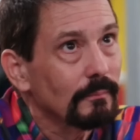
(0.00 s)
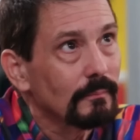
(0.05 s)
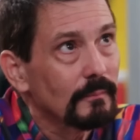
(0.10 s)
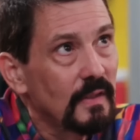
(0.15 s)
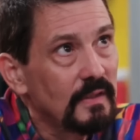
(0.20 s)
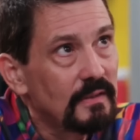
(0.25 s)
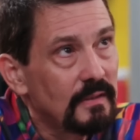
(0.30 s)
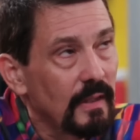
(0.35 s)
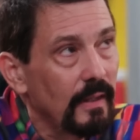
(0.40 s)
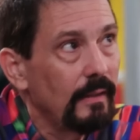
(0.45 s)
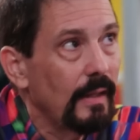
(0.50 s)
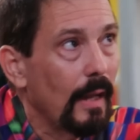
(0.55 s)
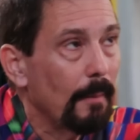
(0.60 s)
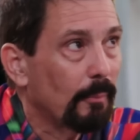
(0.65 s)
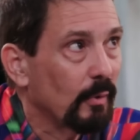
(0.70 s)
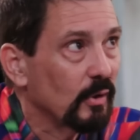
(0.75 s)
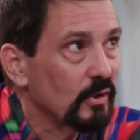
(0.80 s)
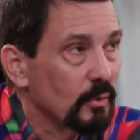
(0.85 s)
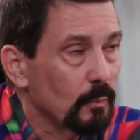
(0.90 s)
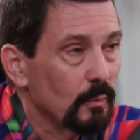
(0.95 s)
He said that
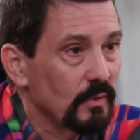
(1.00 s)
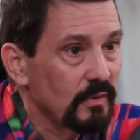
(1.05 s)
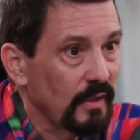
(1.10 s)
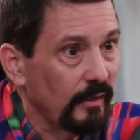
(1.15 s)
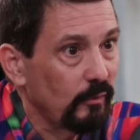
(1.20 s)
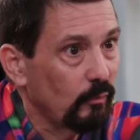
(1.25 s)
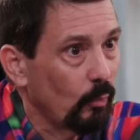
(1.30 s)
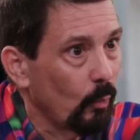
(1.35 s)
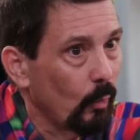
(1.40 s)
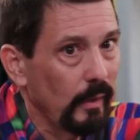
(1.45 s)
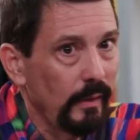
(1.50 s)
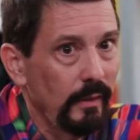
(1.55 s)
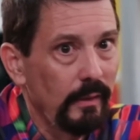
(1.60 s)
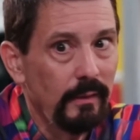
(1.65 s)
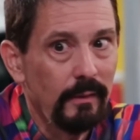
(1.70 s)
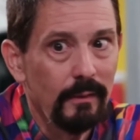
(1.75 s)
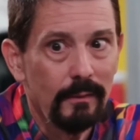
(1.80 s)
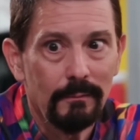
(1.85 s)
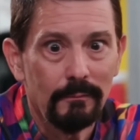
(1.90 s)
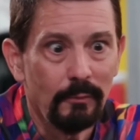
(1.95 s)
person was like
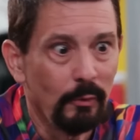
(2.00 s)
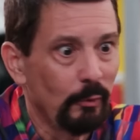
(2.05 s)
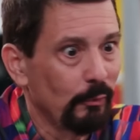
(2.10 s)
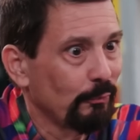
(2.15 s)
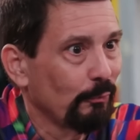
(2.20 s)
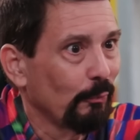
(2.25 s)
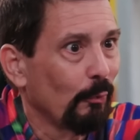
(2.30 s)
20 years